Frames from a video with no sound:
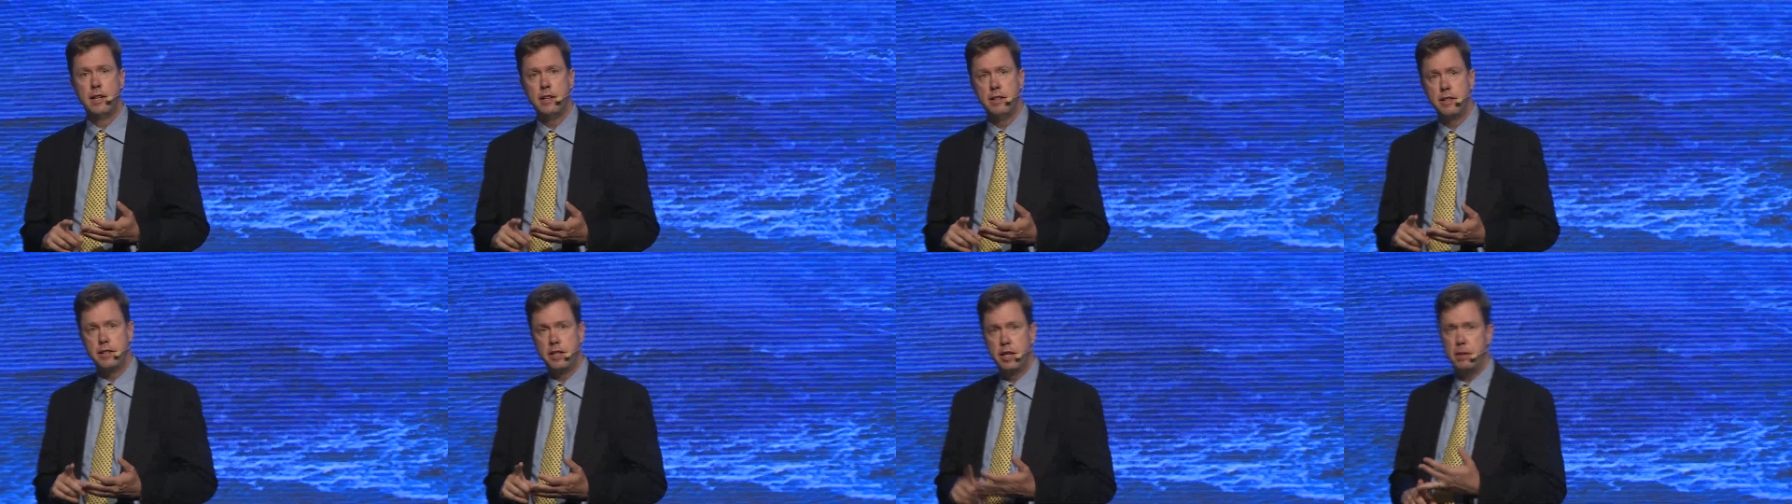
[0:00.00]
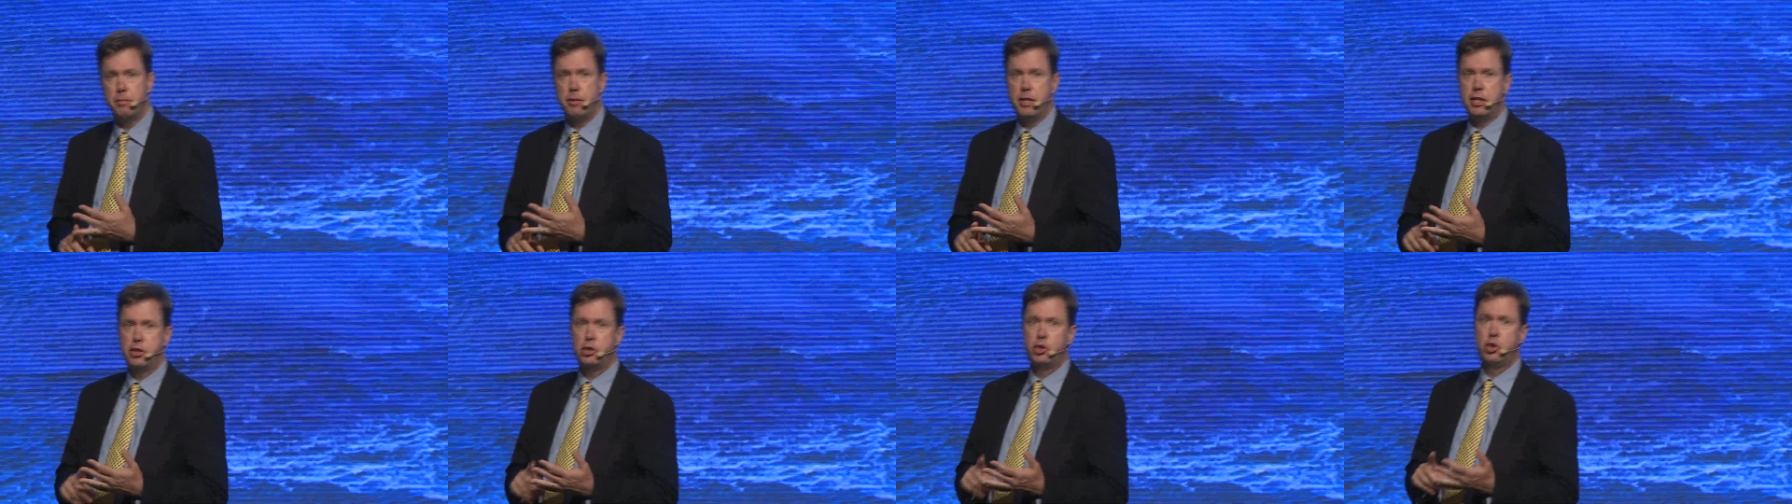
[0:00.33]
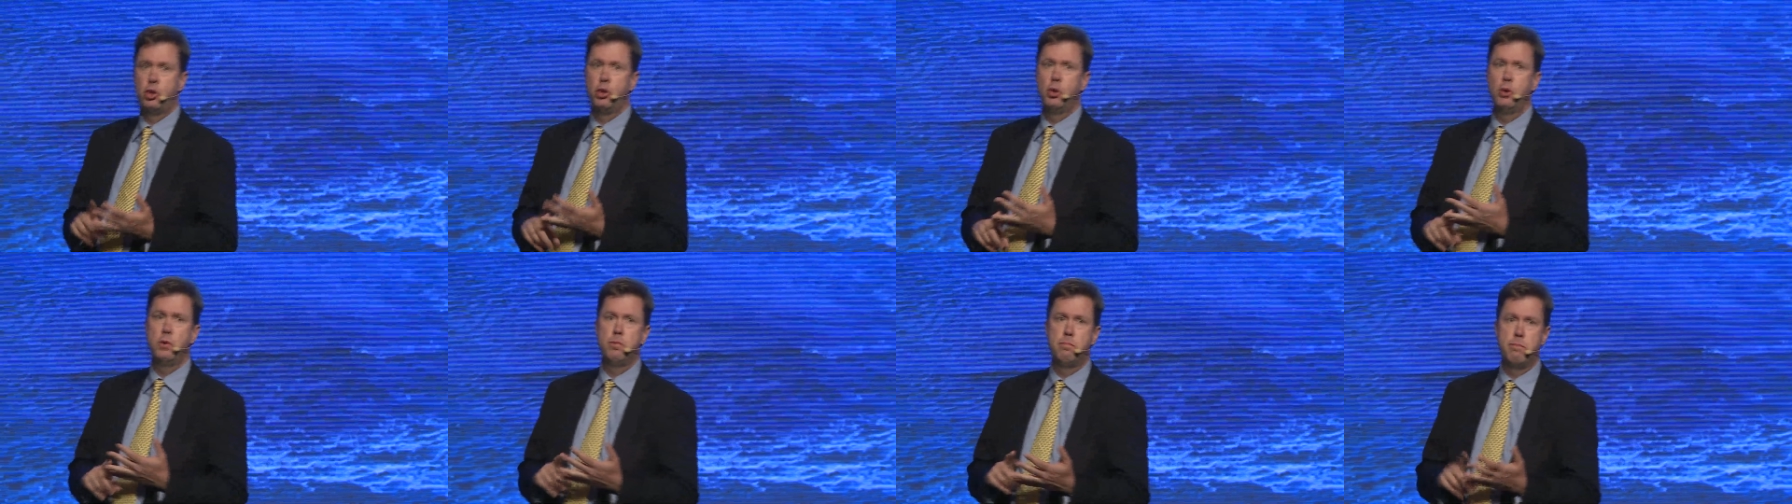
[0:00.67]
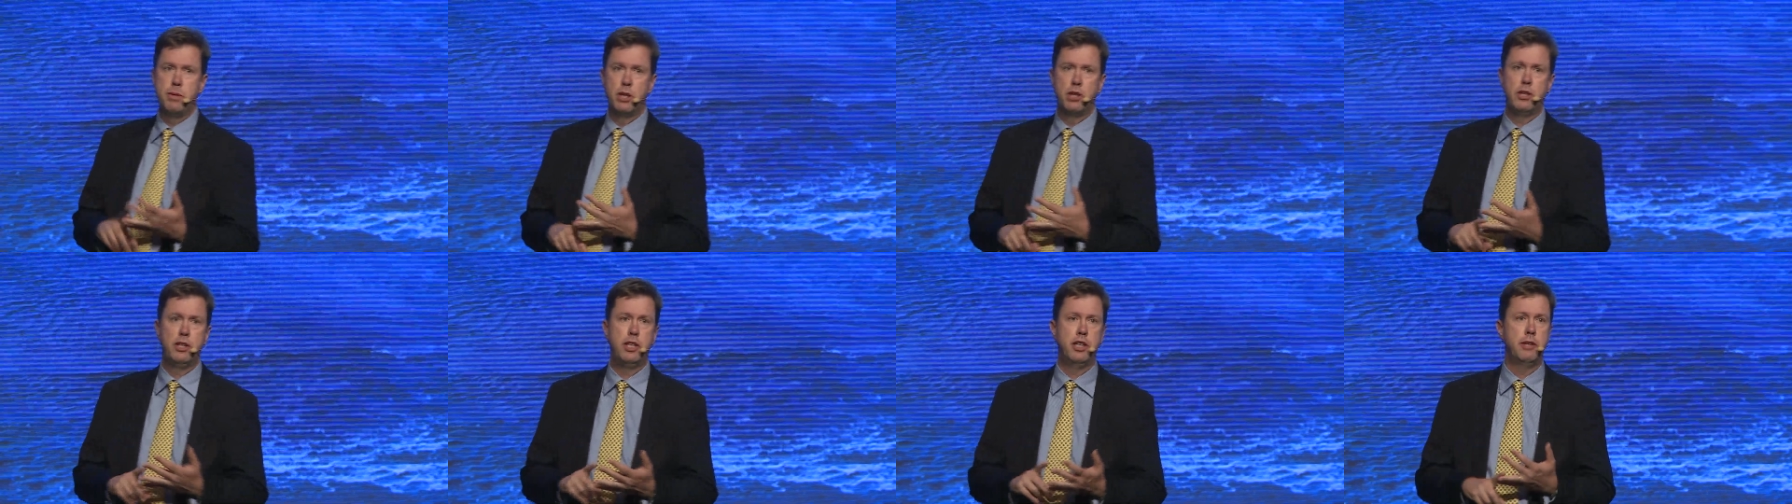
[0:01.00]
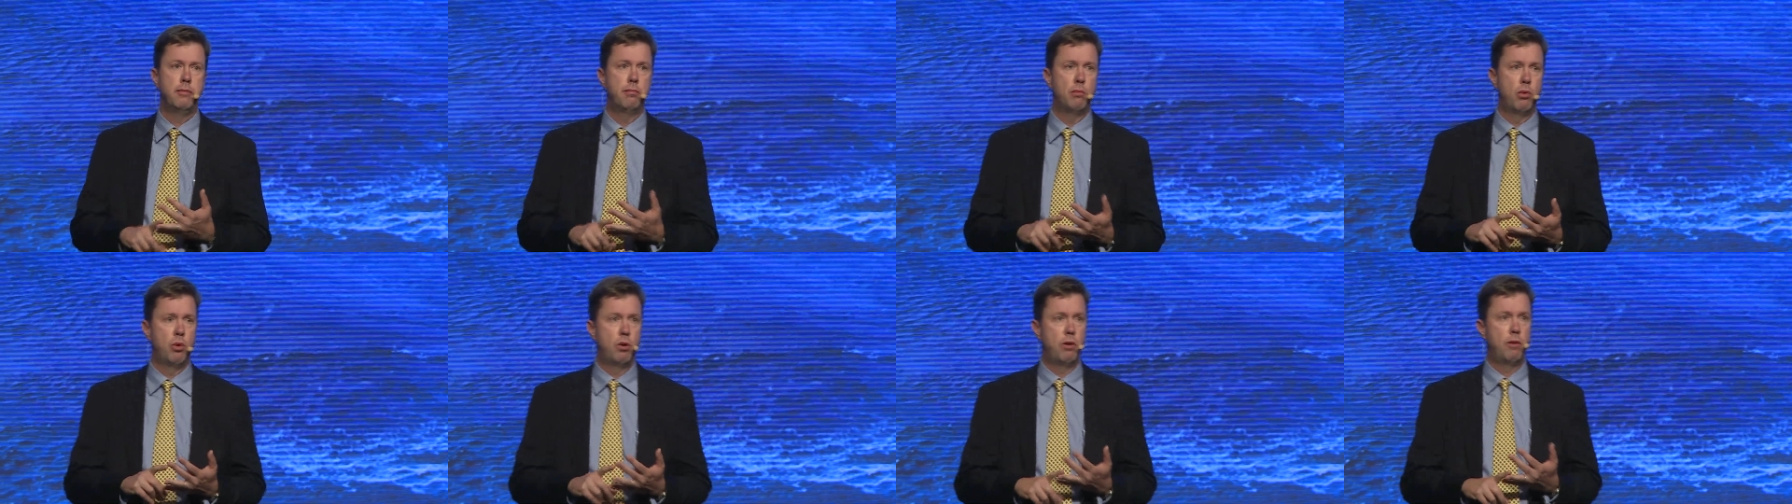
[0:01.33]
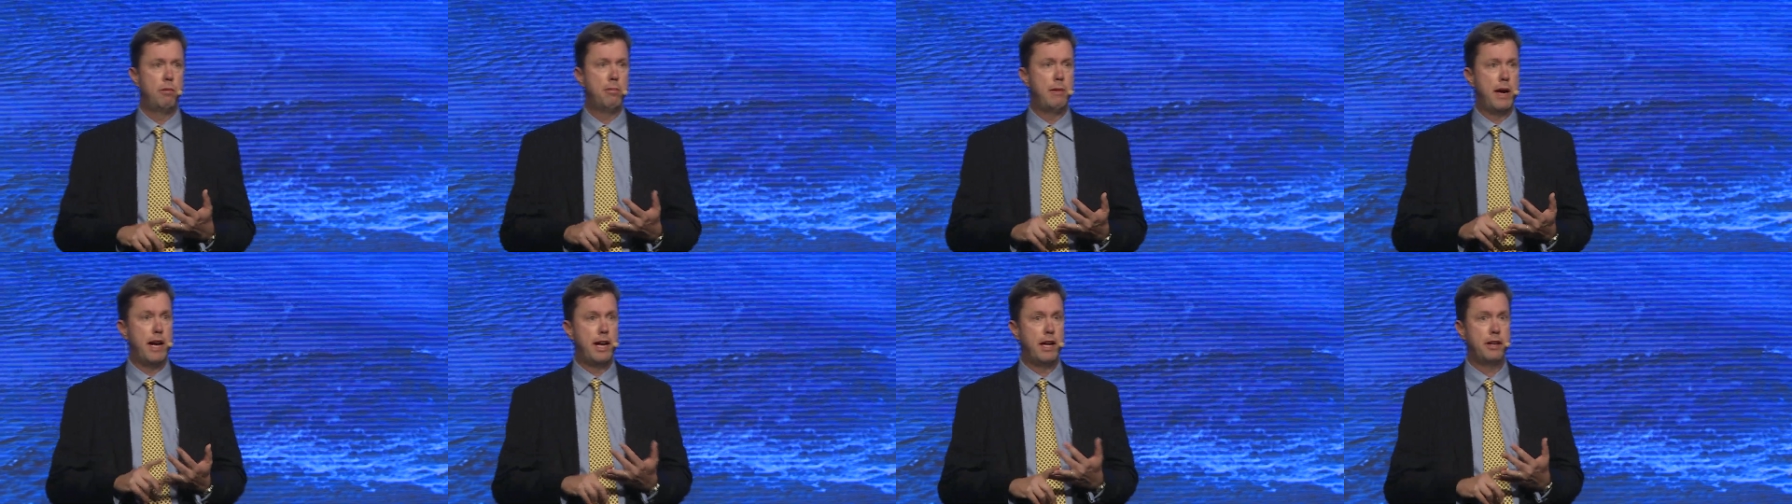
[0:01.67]
there's going to be two billion
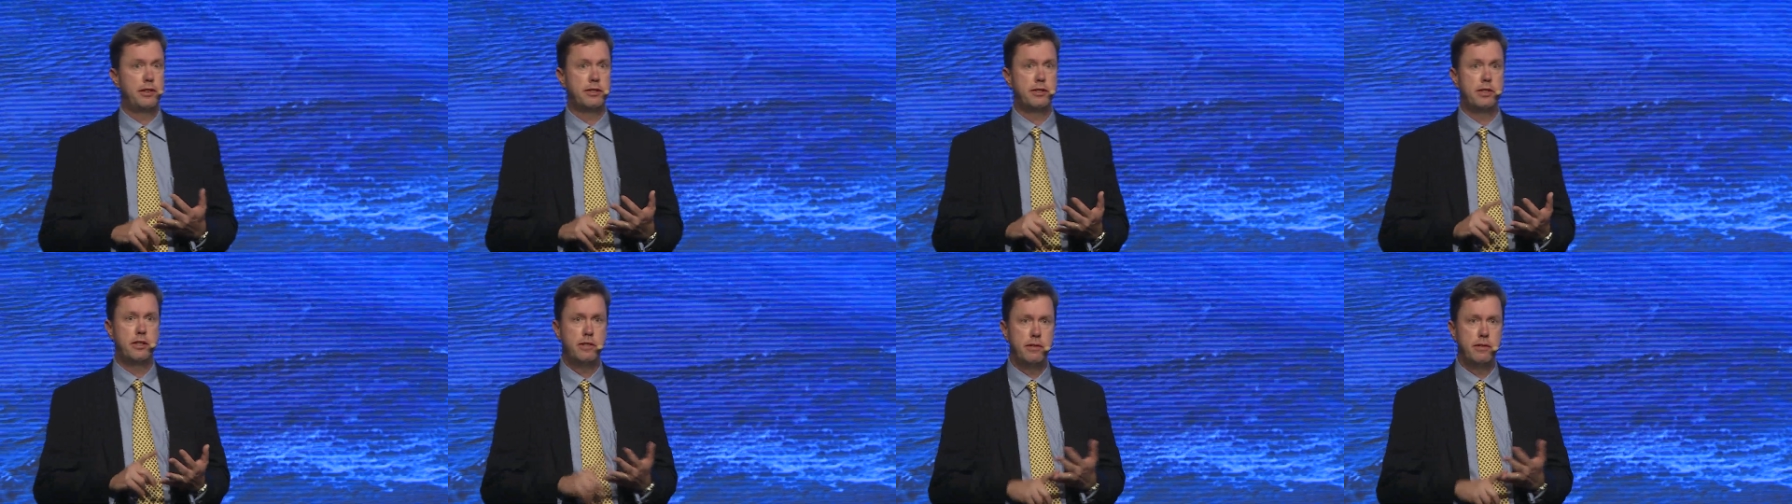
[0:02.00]
more mouths